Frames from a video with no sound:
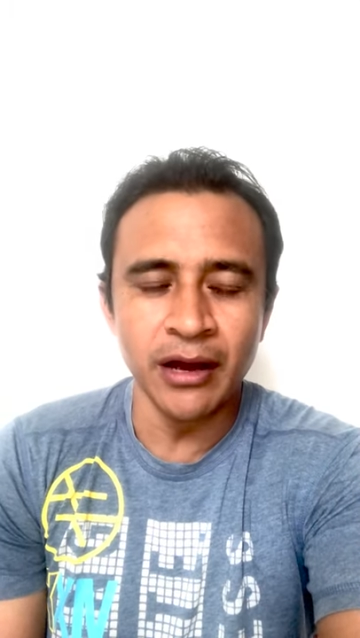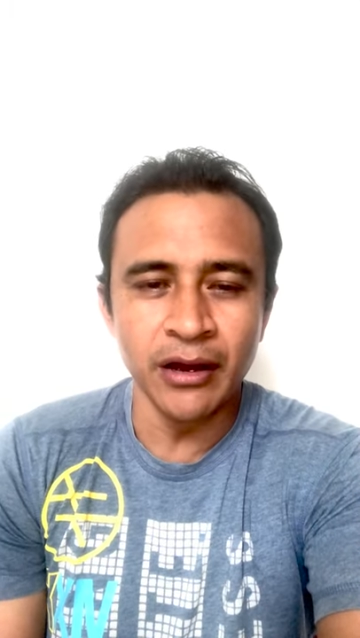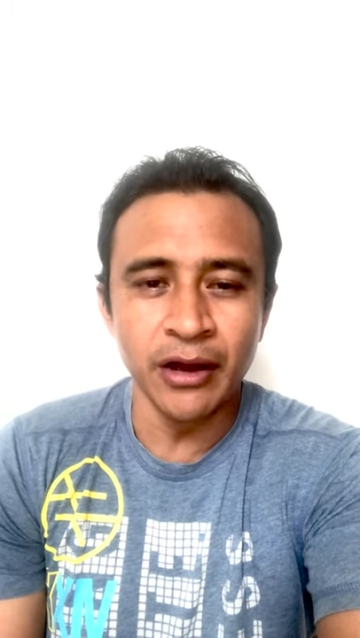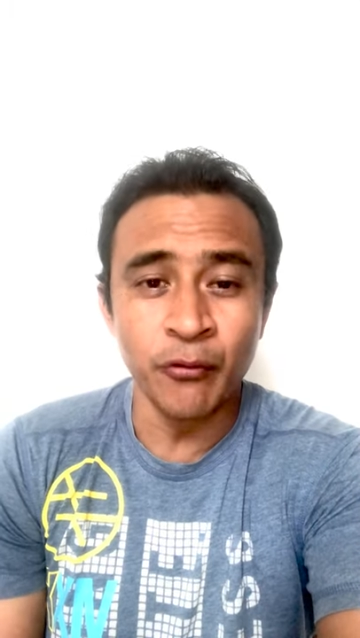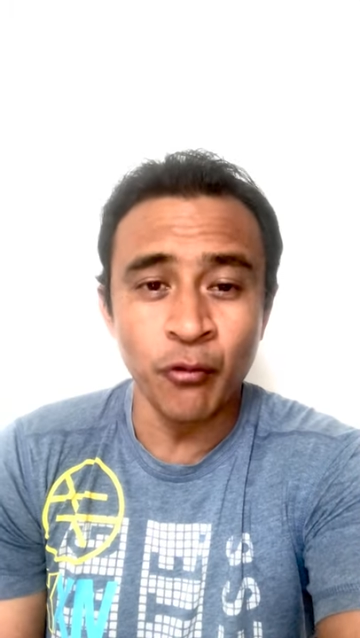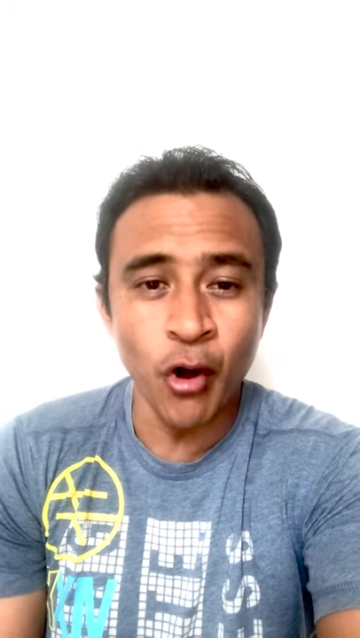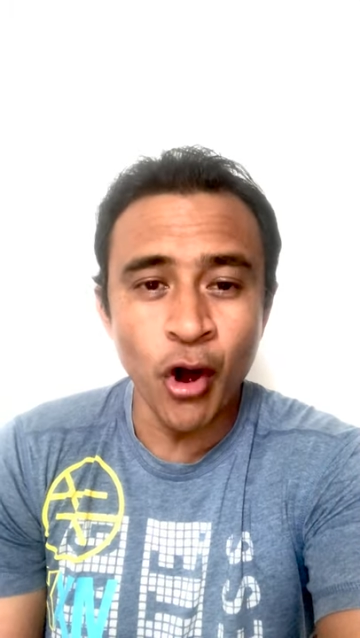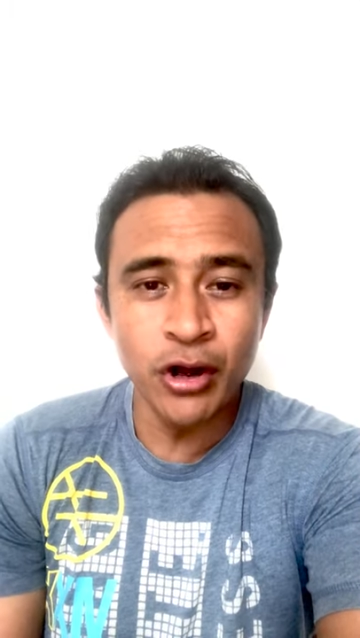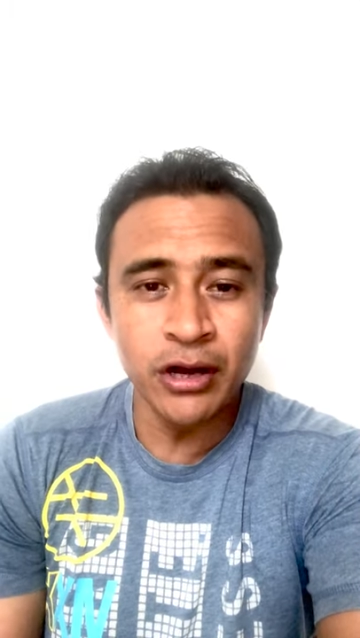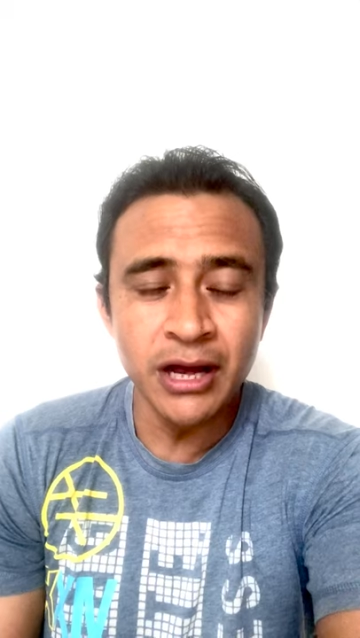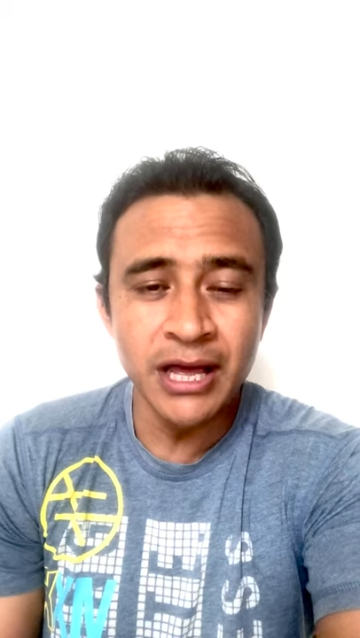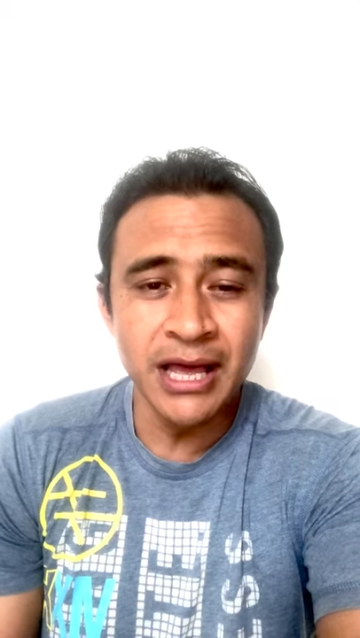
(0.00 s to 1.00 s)

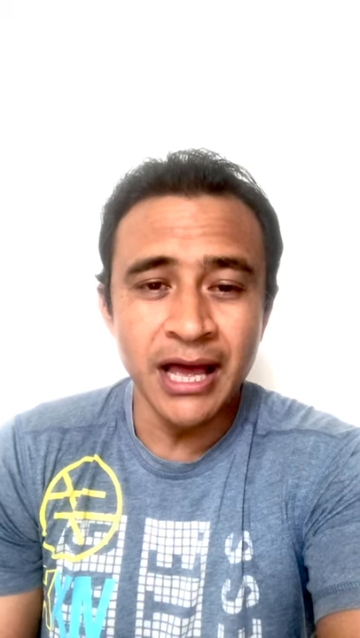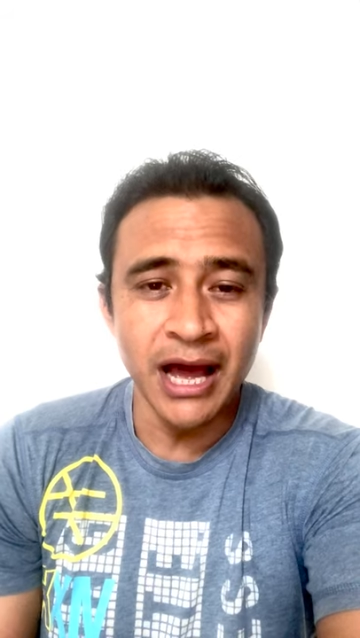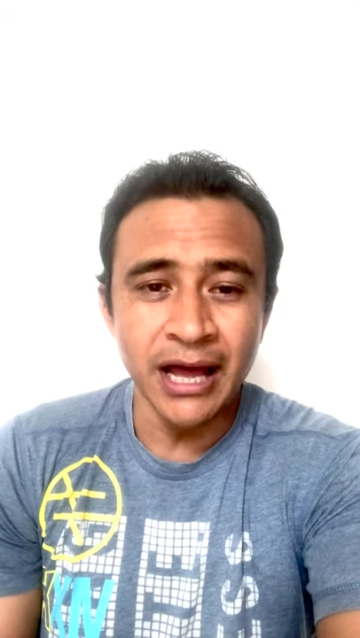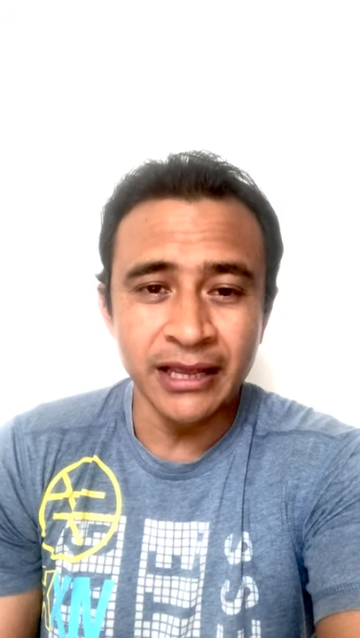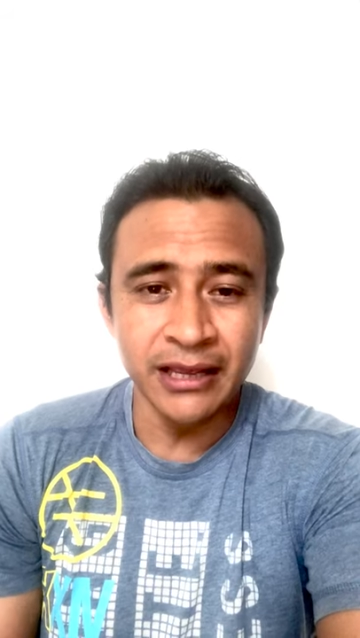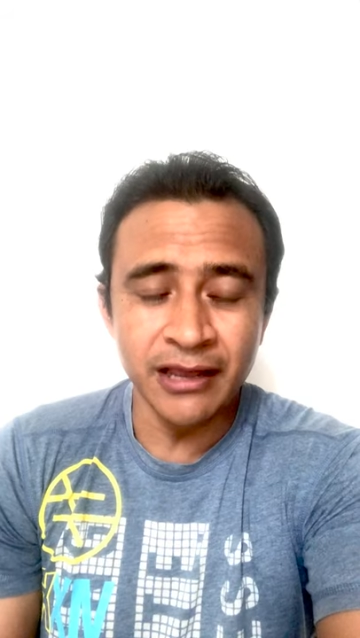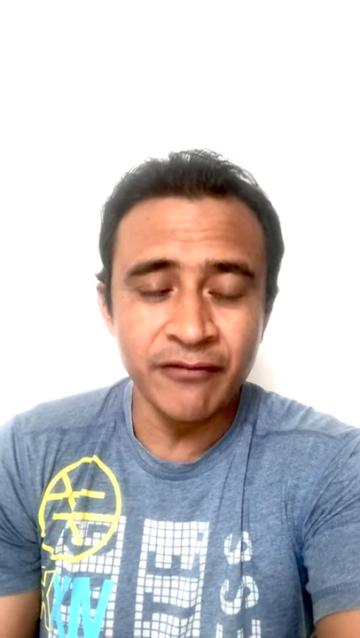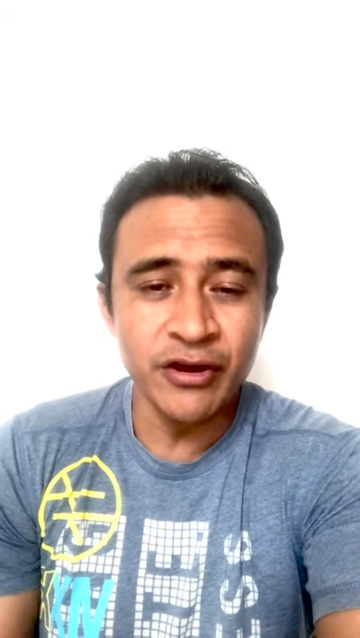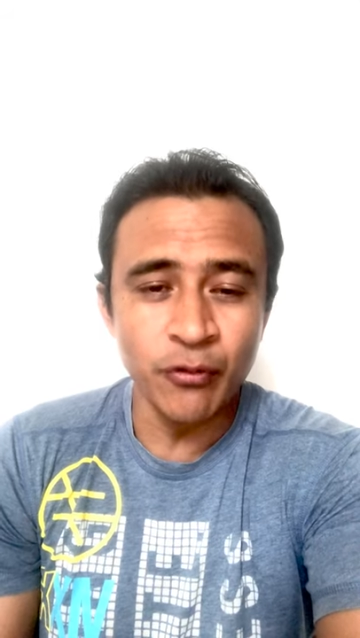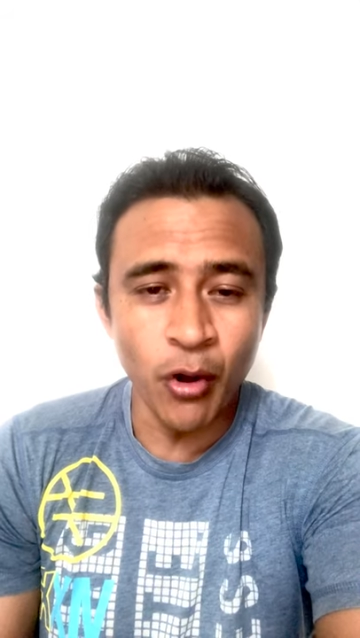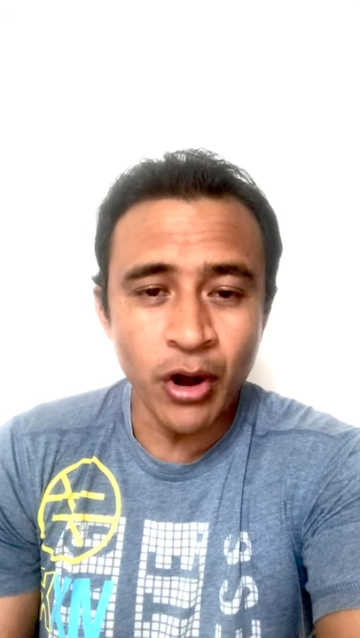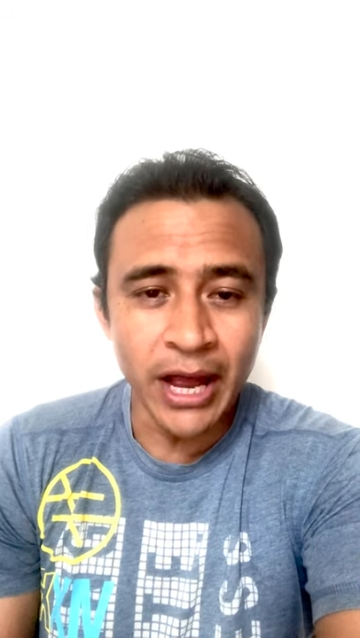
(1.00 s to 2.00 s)

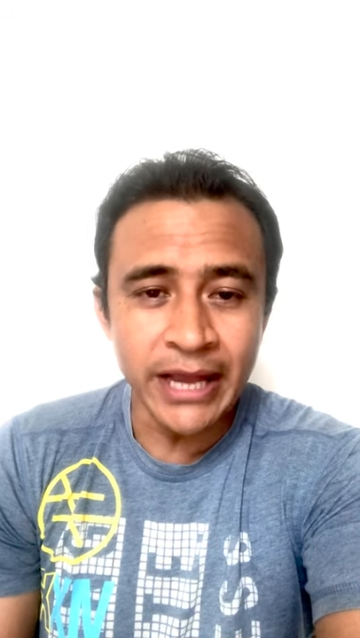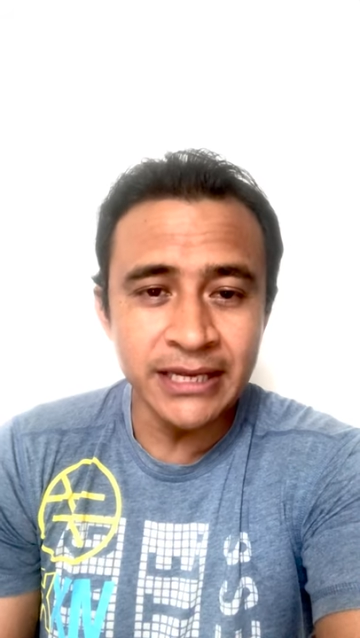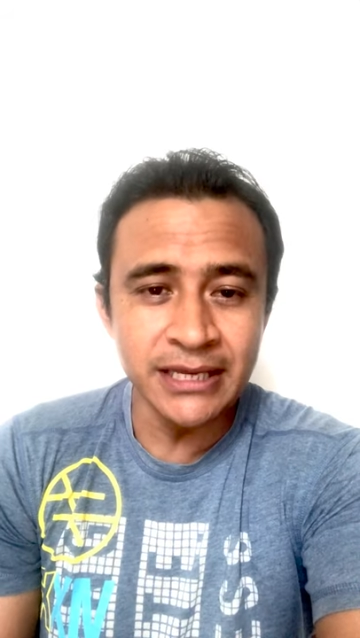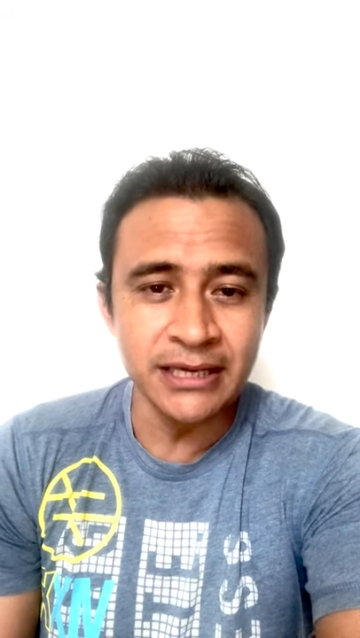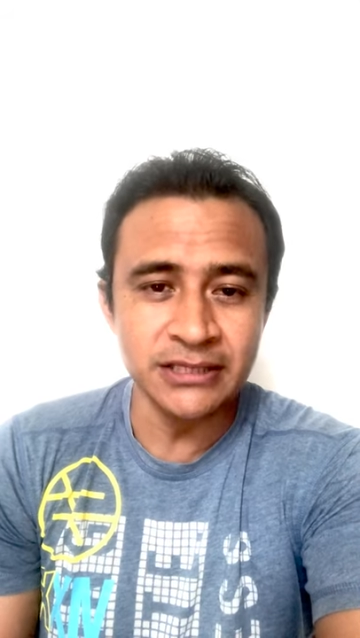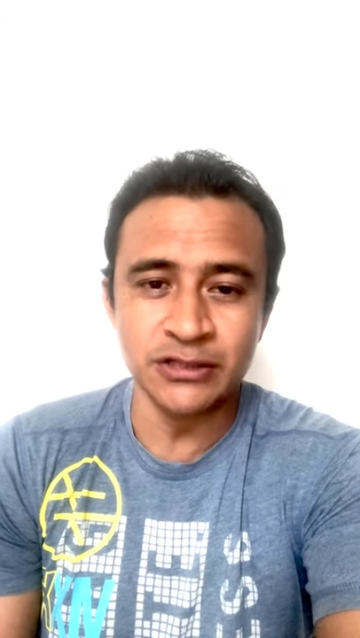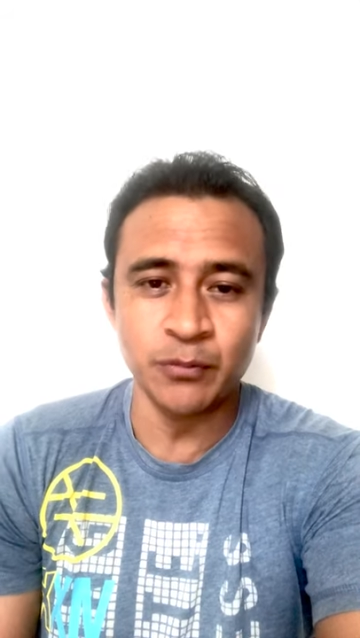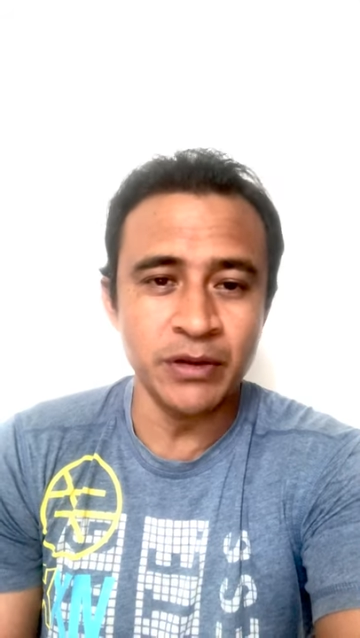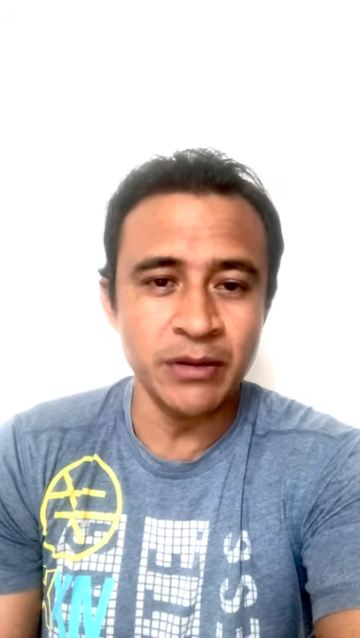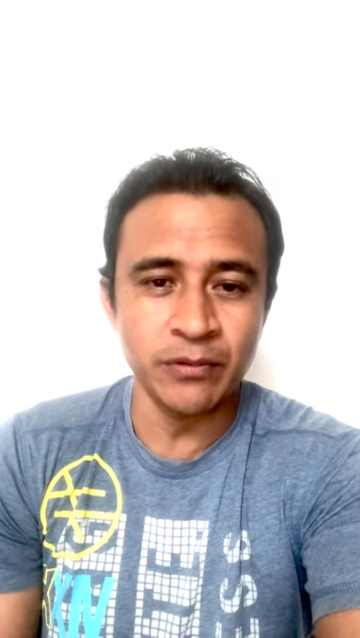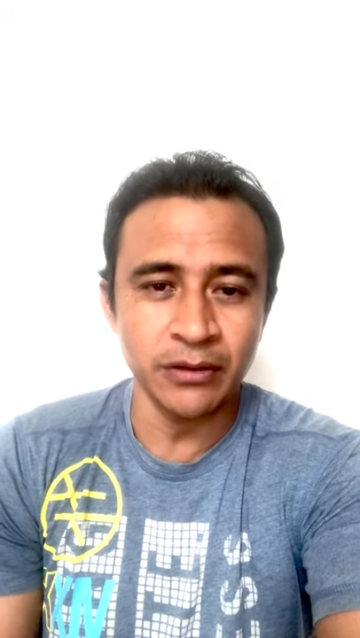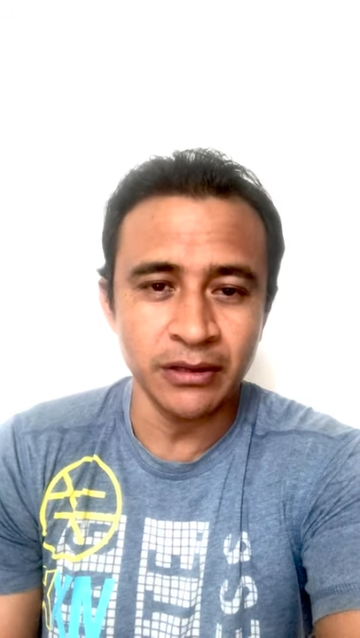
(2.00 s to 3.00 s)
wrong ideas to
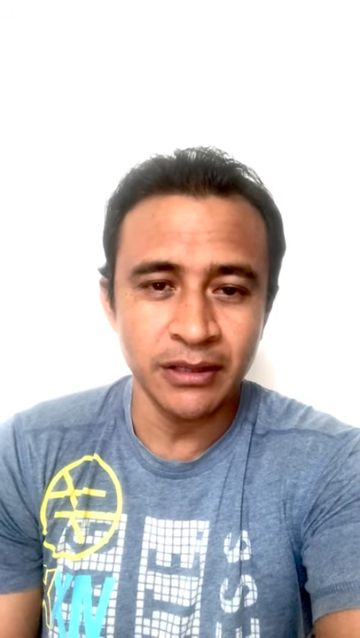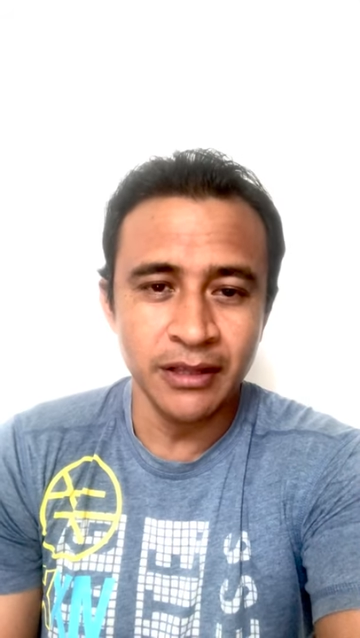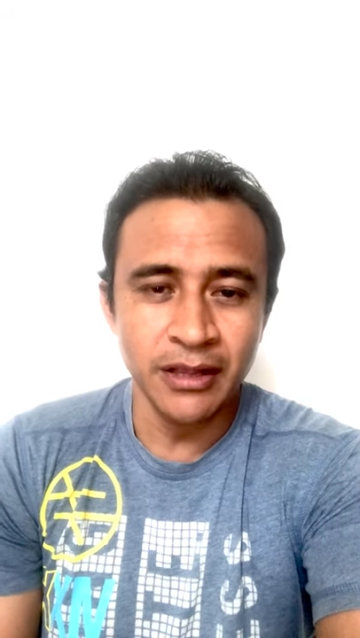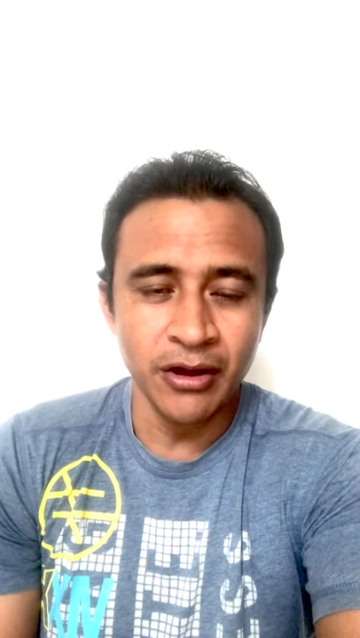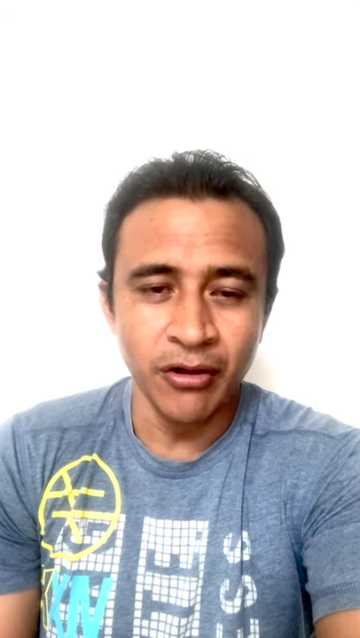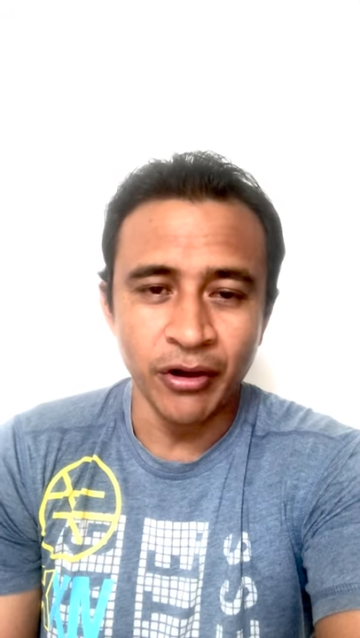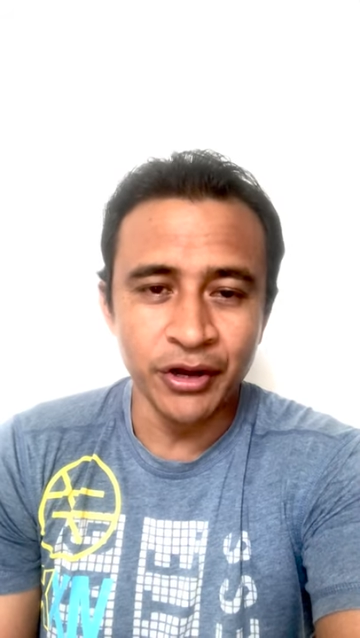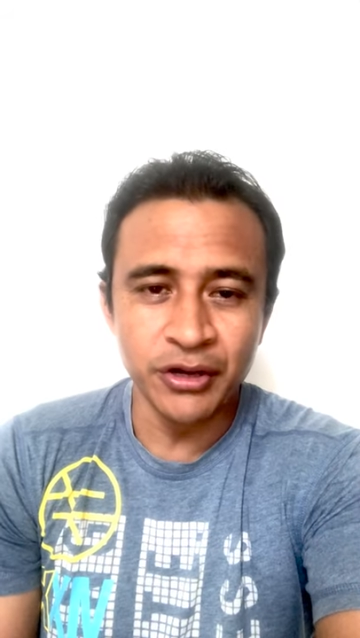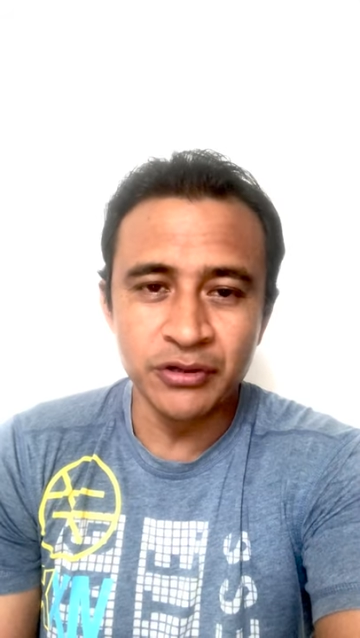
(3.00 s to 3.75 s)
people or,